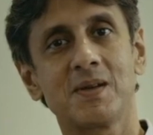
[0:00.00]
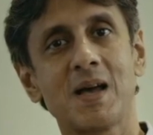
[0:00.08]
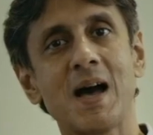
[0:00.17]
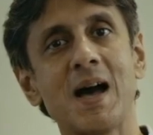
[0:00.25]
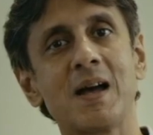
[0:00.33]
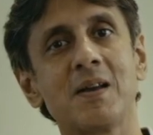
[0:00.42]

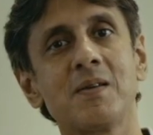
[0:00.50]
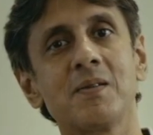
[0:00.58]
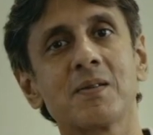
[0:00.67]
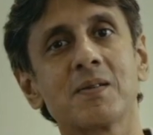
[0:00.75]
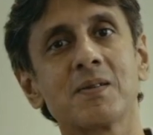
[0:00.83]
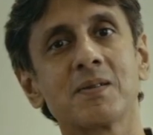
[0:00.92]
And
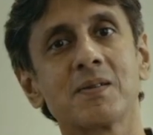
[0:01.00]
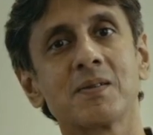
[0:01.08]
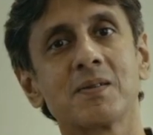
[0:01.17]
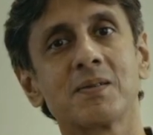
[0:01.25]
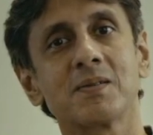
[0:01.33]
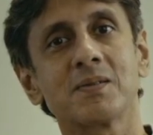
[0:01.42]

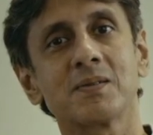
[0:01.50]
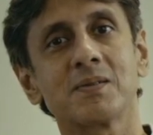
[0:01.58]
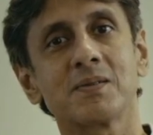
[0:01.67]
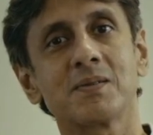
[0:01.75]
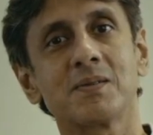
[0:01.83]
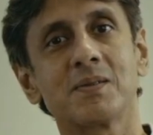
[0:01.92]

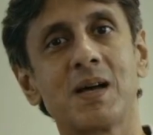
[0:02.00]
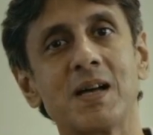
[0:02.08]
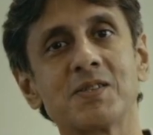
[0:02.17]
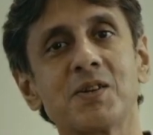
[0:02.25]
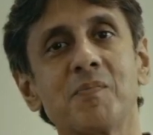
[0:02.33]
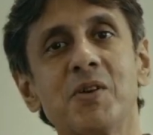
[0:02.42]

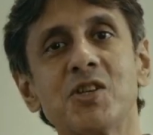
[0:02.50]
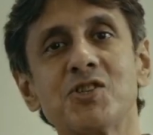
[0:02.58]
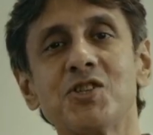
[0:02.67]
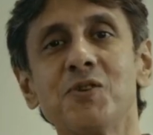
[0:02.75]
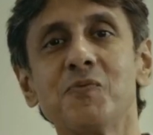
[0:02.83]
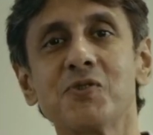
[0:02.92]
as
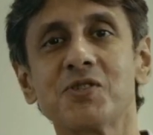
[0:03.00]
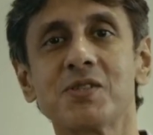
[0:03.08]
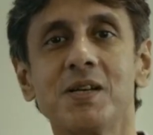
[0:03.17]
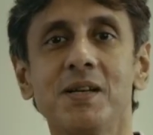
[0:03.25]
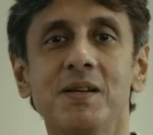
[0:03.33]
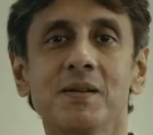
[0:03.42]
Rameshji would
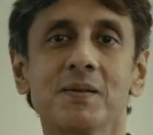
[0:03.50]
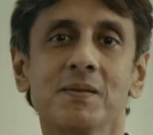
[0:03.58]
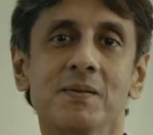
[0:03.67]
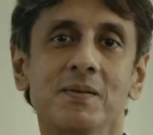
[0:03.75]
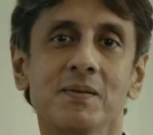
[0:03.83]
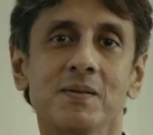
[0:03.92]
say,
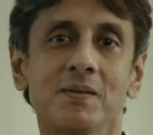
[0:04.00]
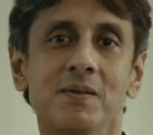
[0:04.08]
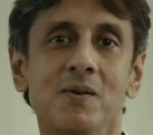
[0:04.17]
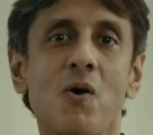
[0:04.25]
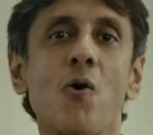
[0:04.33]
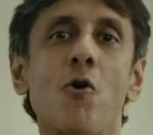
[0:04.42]

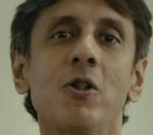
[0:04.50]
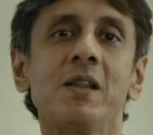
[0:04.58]
all